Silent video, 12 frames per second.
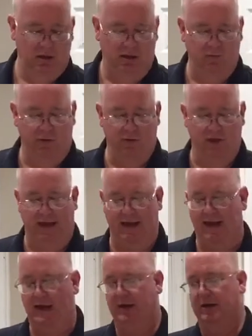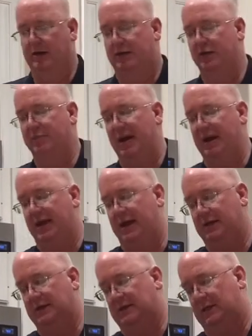Then we will add the
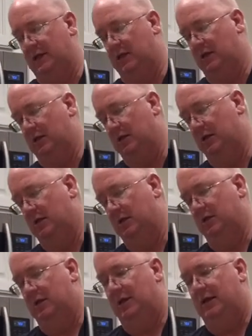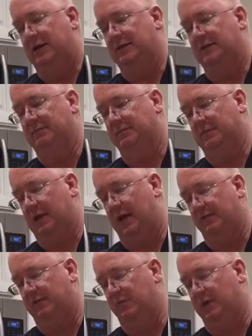mayonnaise. It doesn't
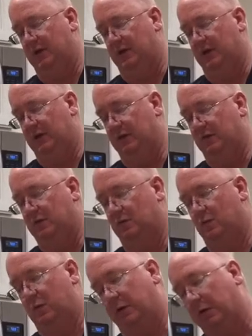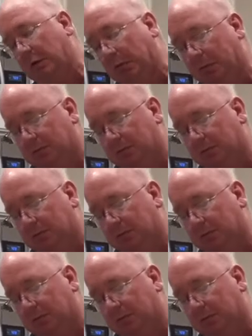have to be in this order.